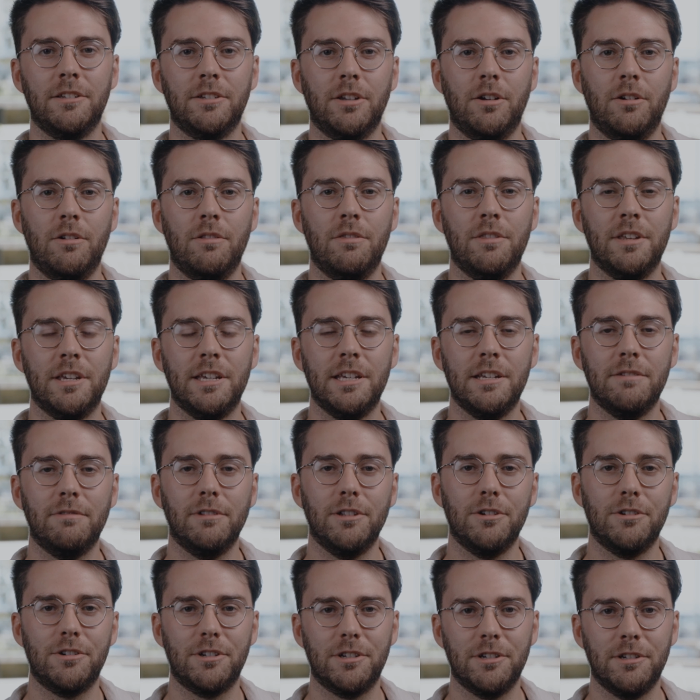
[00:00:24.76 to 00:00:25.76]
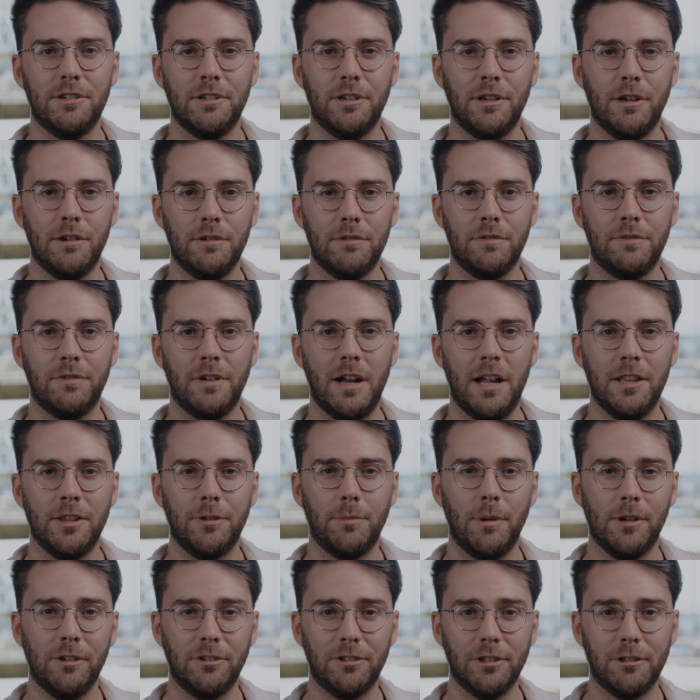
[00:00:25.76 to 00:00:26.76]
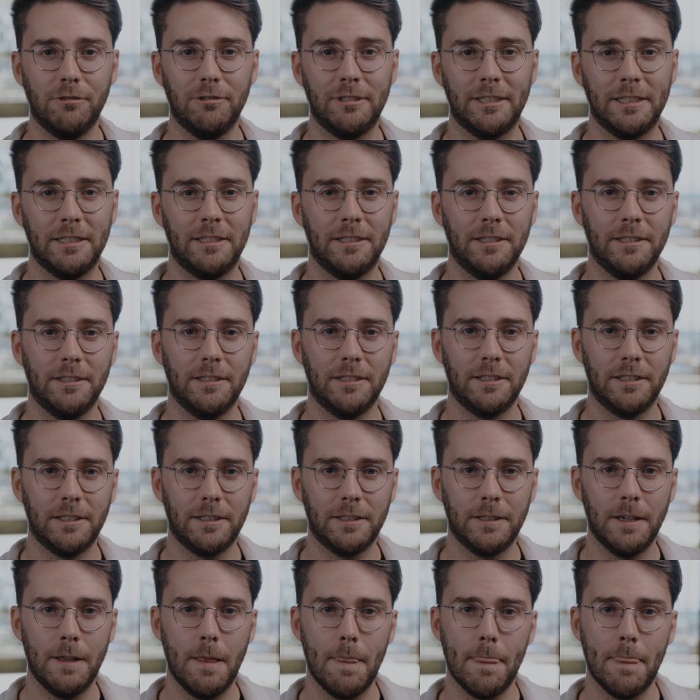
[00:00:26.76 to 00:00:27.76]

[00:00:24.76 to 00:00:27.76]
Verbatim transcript: is on the evolution of antibiotic resistance.